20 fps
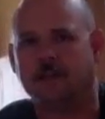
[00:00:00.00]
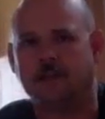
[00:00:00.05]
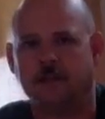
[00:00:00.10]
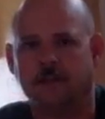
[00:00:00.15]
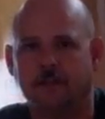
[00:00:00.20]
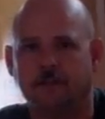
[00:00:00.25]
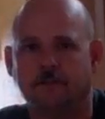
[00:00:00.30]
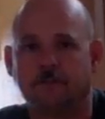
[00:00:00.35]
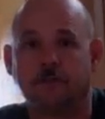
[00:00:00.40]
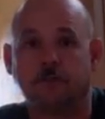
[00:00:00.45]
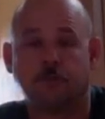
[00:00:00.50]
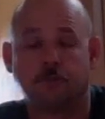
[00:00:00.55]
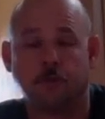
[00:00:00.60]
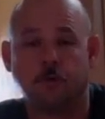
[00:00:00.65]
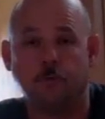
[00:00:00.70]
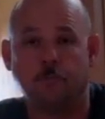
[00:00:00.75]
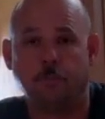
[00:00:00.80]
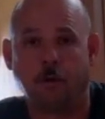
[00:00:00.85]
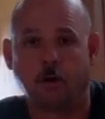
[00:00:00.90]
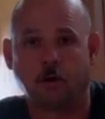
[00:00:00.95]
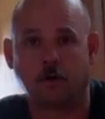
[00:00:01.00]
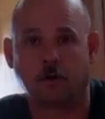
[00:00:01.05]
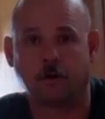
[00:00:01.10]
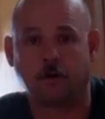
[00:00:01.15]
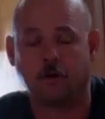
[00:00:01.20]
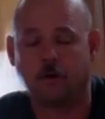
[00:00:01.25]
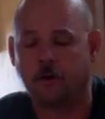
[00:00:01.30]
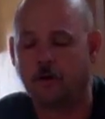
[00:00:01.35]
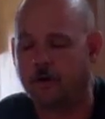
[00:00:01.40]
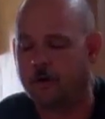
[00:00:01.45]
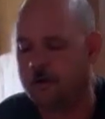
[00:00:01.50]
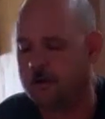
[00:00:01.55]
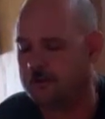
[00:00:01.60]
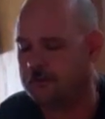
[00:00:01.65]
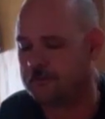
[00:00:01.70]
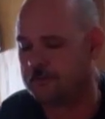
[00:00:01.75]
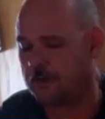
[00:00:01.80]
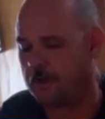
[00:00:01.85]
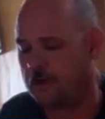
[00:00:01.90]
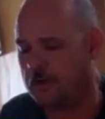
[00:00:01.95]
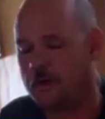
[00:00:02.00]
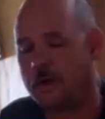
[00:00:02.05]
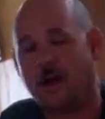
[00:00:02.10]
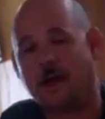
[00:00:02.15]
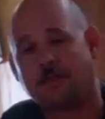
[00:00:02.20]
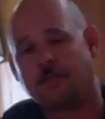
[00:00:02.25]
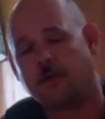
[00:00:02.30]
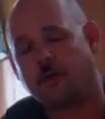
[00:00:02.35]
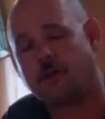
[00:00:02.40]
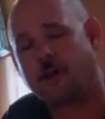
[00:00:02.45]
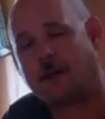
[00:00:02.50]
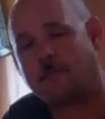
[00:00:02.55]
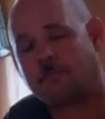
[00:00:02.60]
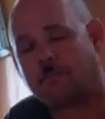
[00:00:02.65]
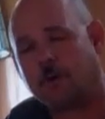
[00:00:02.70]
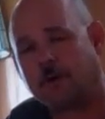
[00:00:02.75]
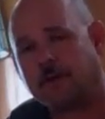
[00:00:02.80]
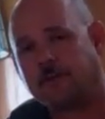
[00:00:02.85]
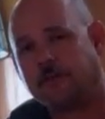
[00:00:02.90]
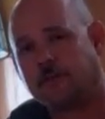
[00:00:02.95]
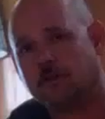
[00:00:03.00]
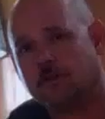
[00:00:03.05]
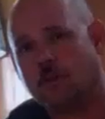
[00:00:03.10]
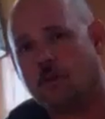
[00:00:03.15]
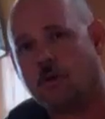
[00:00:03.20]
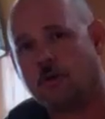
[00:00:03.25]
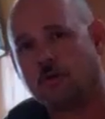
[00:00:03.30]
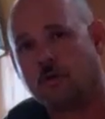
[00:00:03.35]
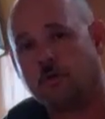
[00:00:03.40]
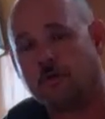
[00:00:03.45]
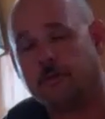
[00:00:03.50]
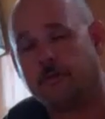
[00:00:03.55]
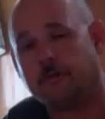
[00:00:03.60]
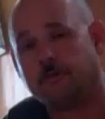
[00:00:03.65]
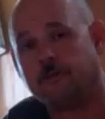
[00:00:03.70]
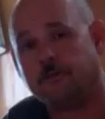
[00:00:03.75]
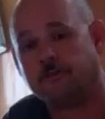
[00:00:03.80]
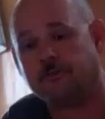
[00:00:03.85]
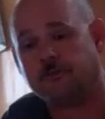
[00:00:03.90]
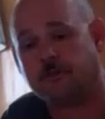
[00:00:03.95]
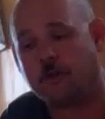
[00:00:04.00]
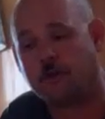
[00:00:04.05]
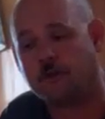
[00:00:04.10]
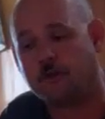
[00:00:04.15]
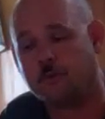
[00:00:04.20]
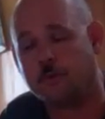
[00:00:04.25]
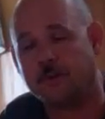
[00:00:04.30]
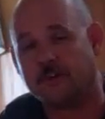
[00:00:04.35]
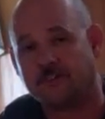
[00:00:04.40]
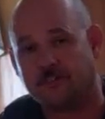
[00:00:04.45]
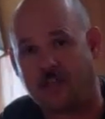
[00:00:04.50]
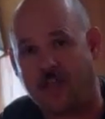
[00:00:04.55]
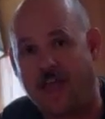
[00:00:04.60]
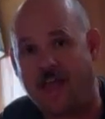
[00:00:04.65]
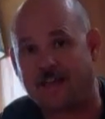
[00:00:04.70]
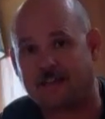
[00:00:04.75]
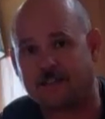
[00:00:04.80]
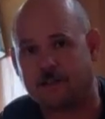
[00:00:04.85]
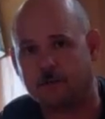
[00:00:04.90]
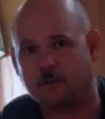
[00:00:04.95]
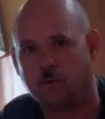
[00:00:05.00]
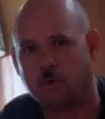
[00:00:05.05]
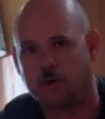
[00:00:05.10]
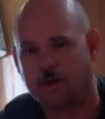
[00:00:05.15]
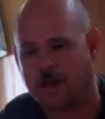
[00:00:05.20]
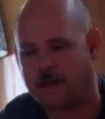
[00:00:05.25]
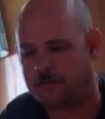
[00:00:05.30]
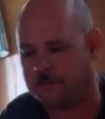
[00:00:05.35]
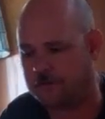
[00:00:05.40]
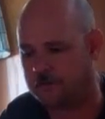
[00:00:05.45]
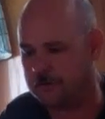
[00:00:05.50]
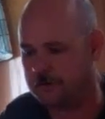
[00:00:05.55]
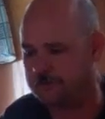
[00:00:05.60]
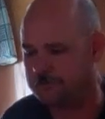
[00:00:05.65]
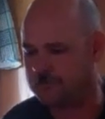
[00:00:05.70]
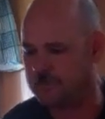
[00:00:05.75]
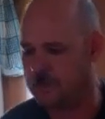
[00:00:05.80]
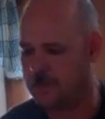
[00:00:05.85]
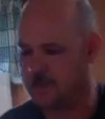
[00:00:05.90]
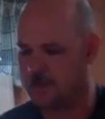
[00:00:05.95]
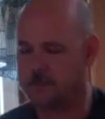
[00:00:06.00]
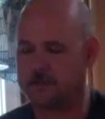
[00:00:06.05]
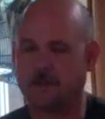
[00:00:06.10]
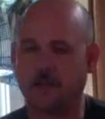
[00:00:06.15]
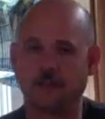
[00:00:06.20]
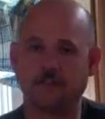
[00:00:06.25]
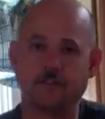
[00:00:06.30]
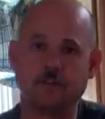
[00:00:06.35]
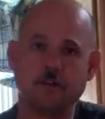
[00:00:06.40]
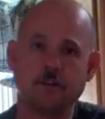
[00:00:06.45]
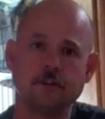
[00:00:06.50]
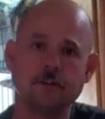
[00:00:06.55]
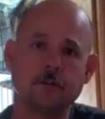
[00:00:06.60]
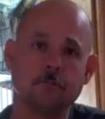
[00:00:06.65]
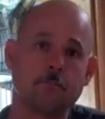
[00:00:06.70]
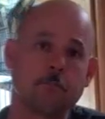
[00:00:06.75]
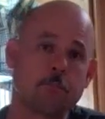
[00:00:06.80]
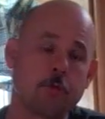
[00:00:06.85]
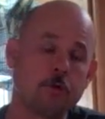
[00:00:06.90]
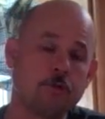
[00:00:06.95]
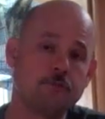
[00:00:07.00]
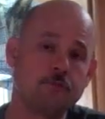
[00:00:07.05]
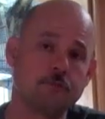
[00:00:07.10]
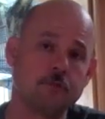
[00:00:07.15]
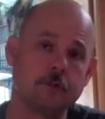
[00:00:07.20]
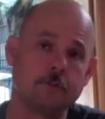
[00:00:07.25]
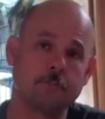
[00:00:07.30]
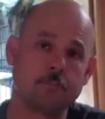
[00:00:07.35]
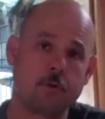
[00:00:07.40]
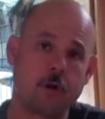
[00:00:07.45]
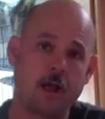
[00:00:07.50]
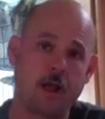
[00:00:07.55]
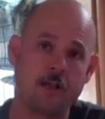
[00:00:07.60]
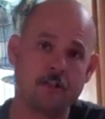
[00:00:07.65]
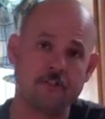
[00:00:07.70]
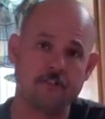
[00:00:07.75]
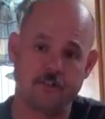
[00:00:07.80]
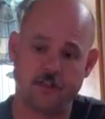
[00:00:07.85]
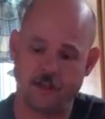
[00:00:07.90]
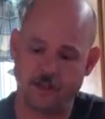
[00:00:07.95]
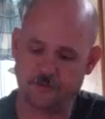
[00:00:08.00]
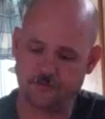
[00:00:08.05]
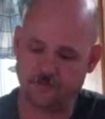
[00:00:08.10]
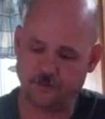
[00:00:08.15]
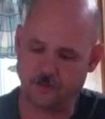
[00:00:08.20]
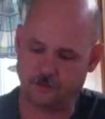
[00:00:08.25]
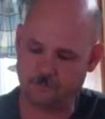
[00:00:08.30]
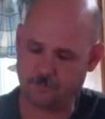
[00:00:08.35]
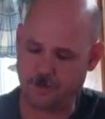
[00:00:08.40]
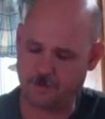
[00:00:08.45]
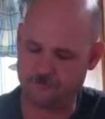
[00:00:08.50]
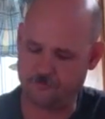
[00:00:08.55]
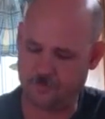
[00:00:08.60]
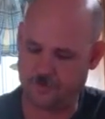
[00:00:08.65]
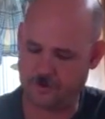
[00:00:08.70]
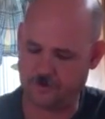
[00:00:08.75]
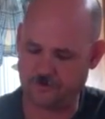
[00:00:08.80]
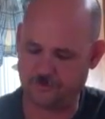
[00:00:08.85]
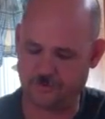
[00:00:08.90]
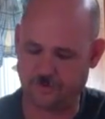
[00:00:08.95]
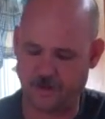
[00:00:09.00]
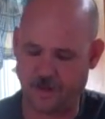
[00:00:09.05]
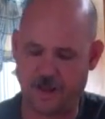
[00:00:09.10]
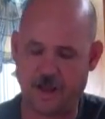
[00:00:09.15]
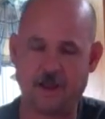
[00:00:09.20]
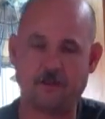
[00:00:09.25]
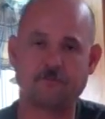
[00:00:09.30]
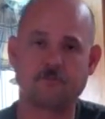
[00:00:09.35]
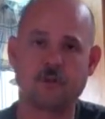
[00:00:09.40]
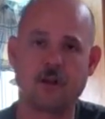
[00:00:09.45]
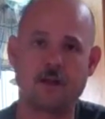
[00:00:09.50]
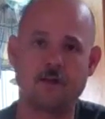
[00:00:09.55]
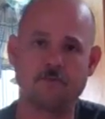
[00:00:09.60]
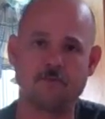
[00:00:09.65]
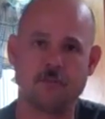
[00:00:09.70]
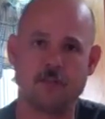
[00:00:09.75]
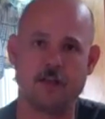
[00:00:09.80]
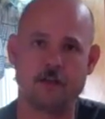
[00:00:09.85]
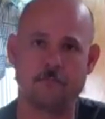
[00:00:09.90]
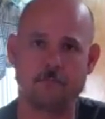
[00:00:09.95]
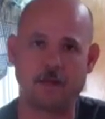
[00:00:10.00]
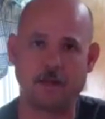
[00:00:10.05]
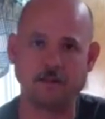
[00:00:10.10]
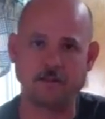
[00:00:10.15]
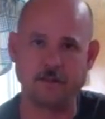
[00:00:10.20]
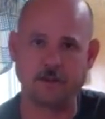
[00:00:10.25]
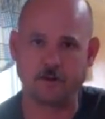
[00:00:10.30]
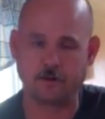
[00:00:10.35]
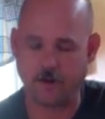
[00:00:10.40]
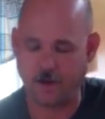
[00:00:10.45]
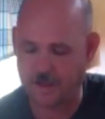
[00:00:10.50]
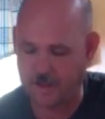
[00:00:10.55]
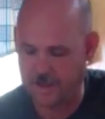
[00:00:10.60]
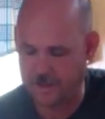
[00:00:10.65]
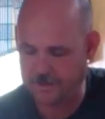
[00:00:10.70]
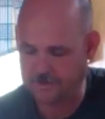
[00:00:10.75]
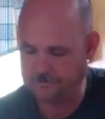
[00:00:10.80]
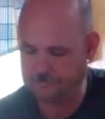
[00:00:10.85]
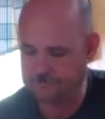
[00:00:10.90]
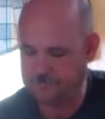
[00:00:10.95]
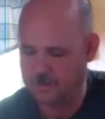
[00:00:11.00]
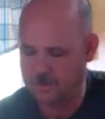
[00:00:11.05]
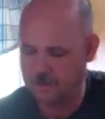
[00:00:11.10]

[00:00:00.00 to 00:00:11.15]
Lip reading: is through burger. So I thought I'd bring you along on this and show you exactly what I do. Now, during the butchering process of my venison, after I've let my deer hang,